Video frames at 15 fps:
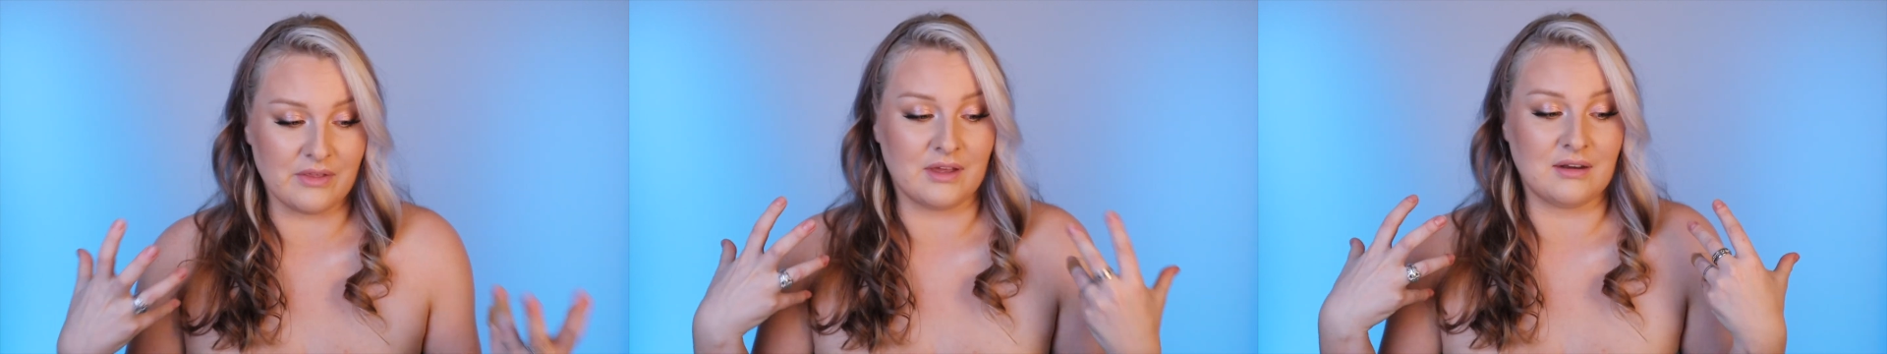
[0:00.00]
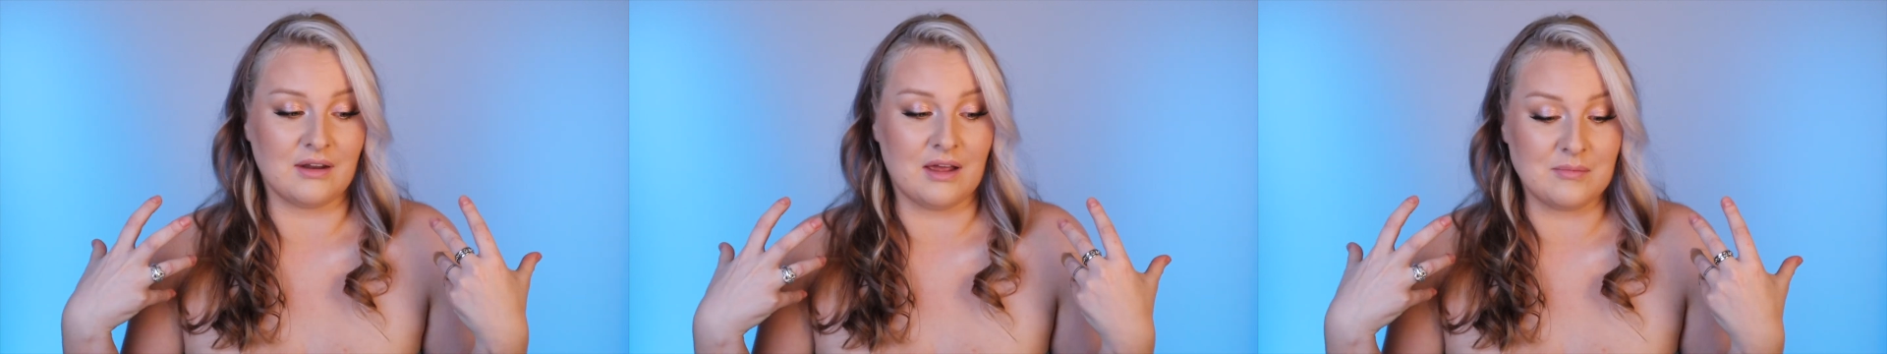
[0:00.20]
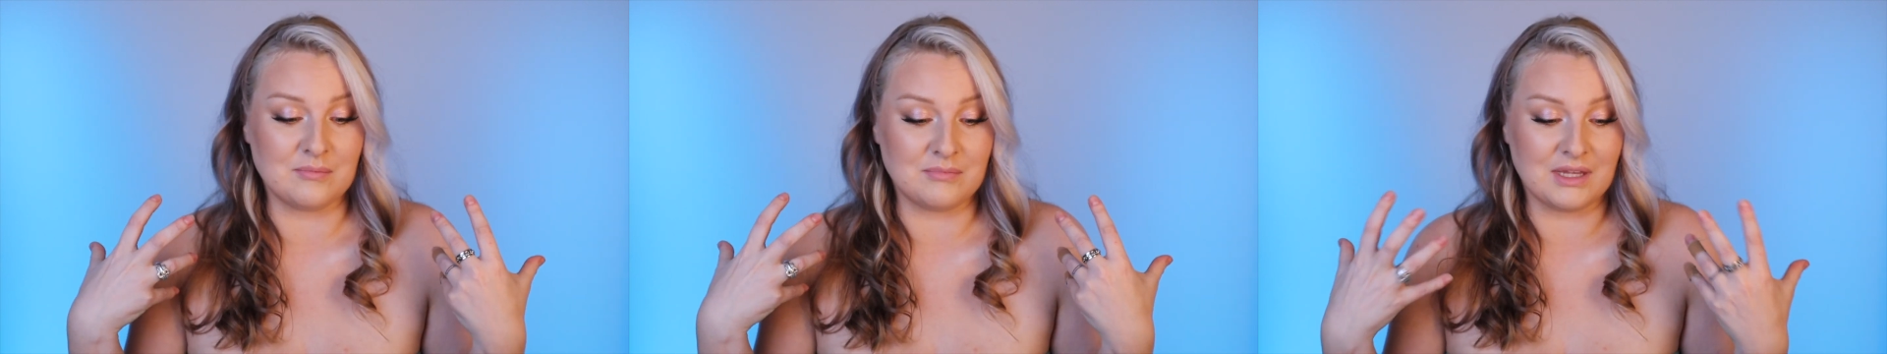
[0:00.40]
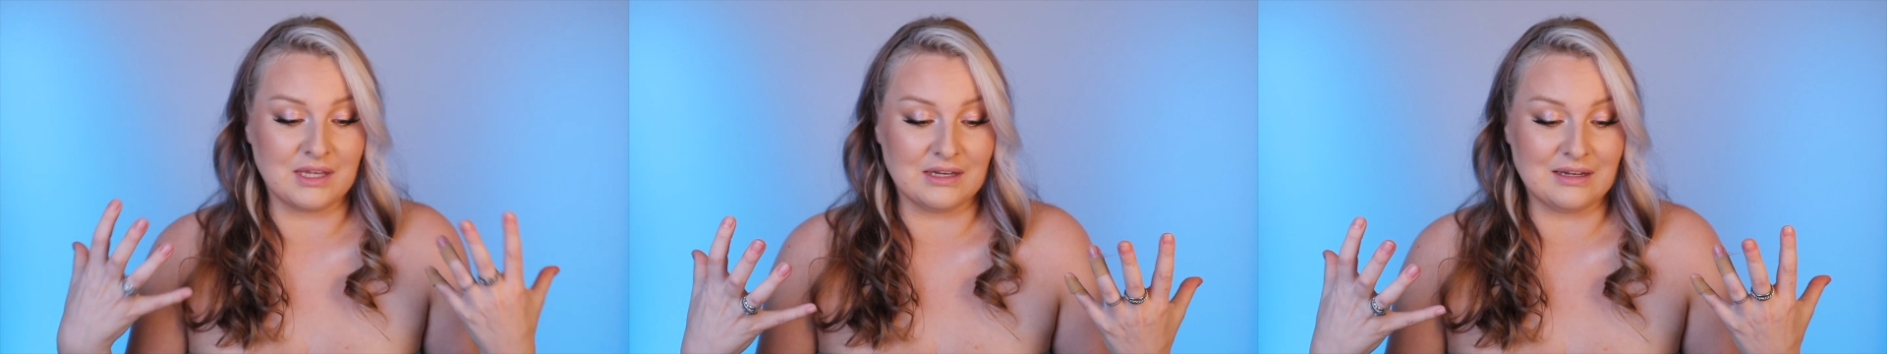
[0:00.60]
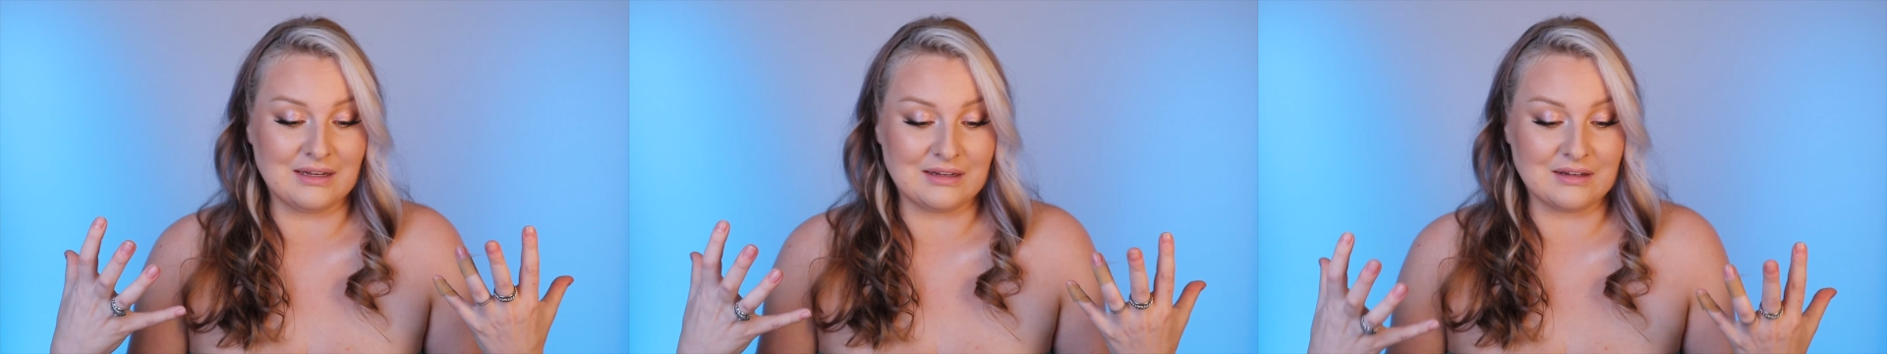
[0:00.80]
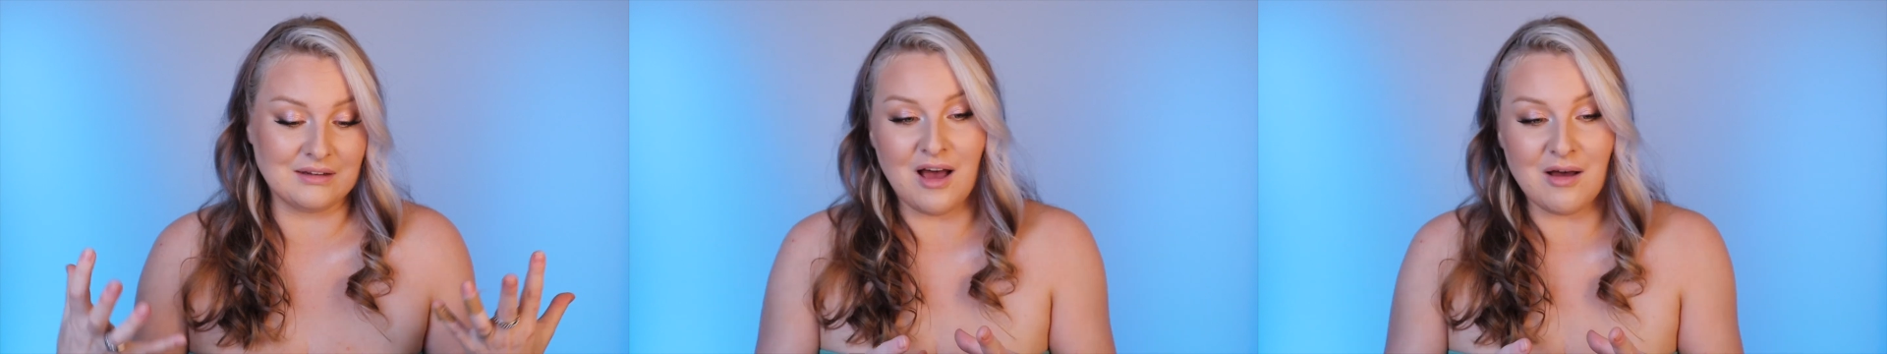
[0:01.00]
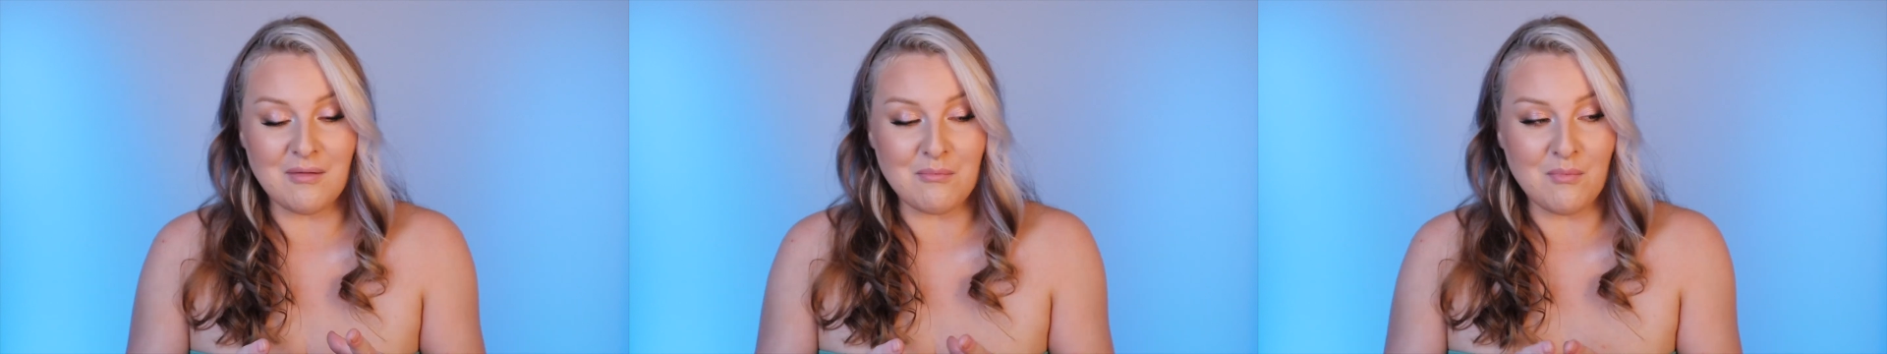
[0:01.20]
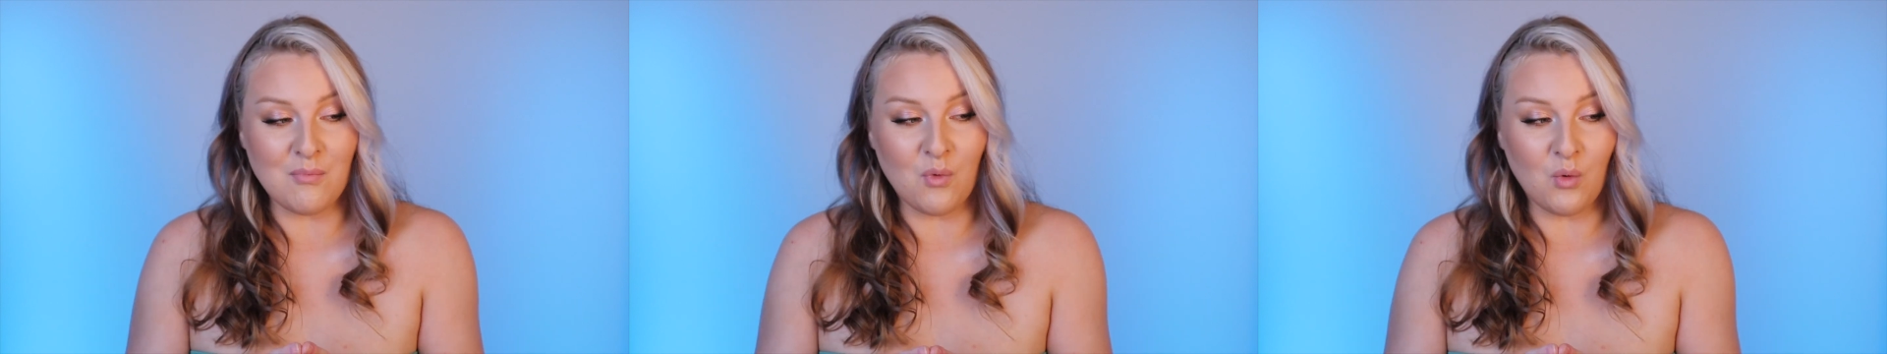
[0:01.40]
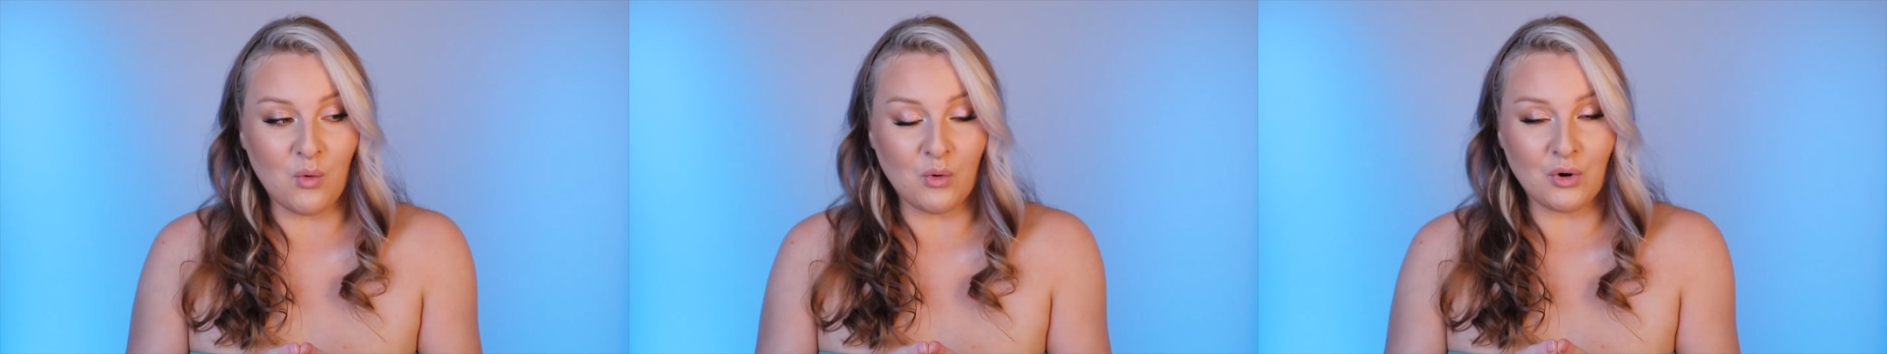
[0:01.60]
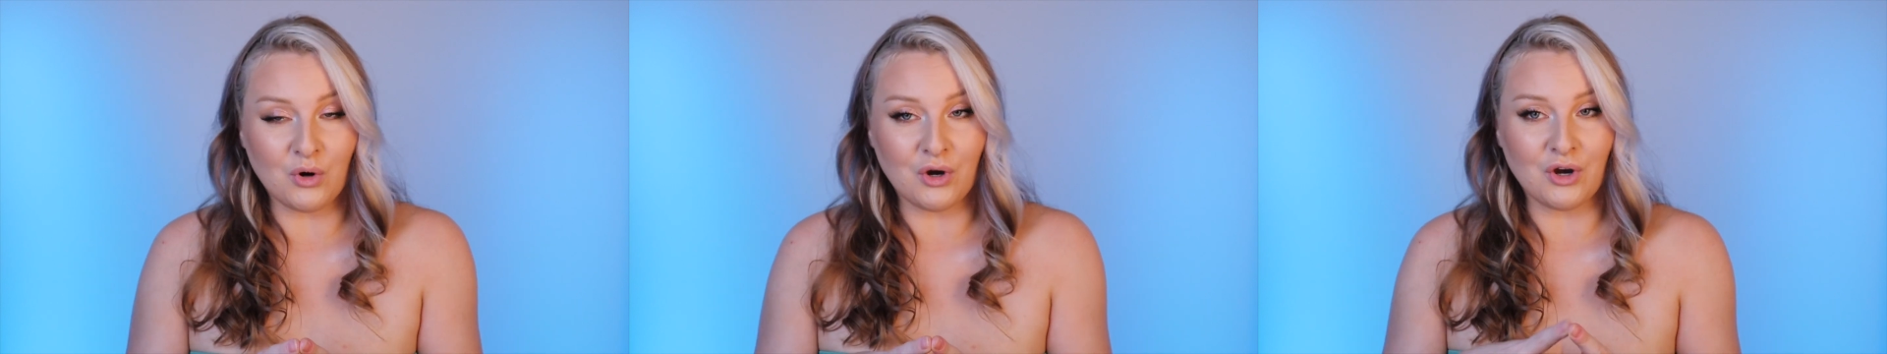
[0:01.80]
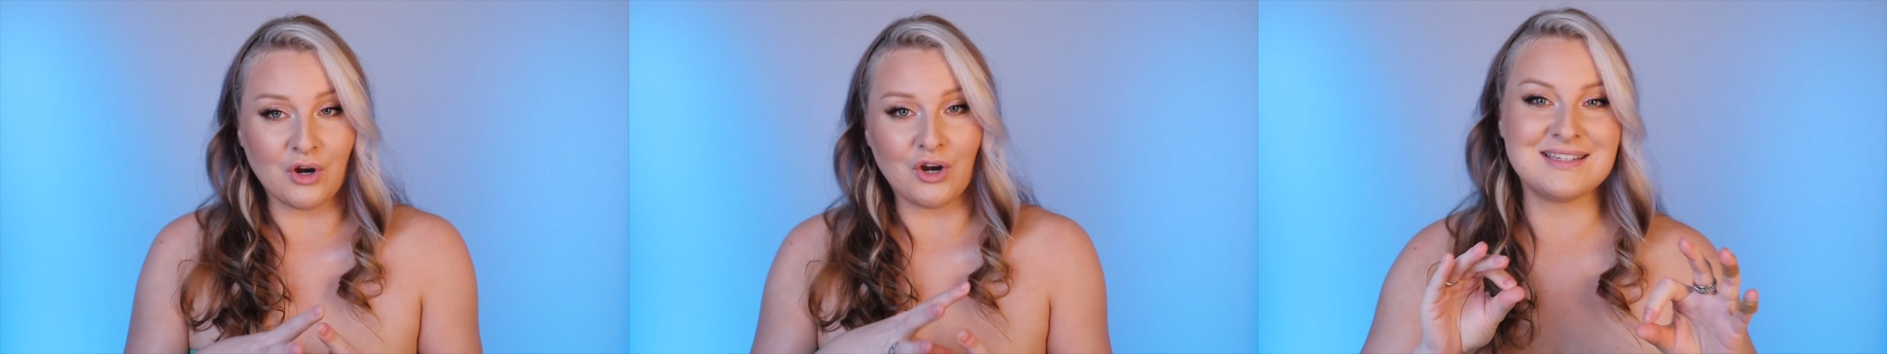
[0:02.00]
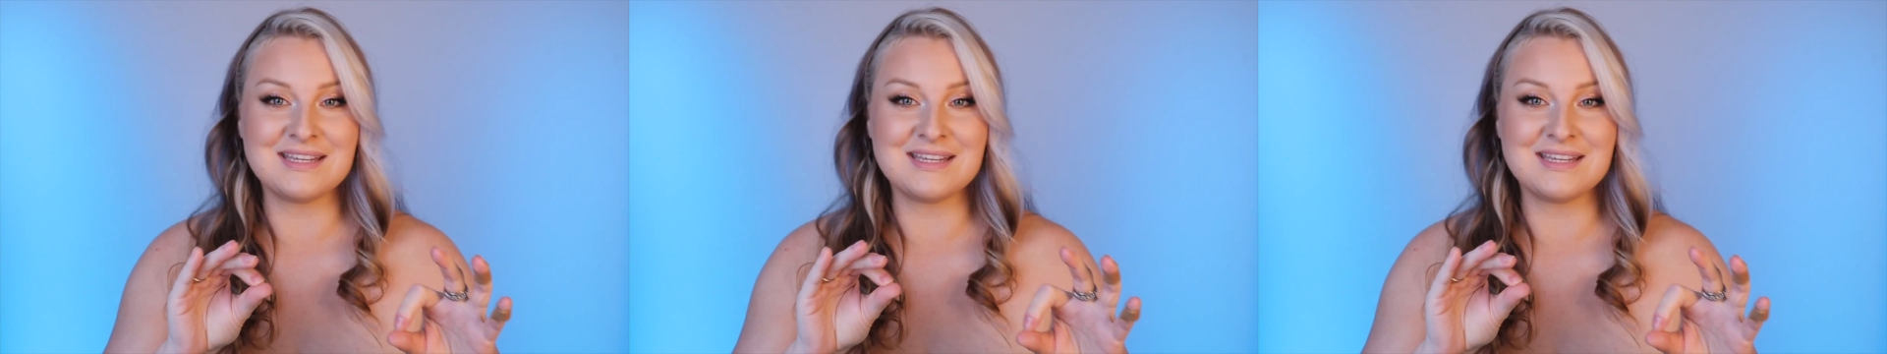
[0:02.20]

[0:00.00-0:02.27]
that I'm getting a more